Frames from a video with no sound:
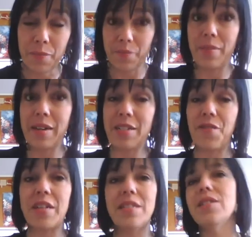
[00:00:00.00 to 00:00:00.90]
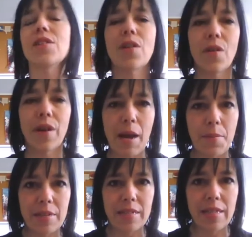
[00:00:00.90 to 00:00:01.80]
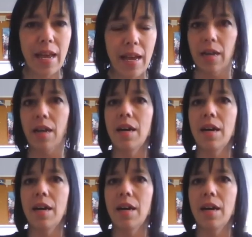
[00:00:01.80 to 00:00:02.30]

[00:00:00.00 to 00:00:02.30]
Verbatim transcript: my defenses are going up and saying,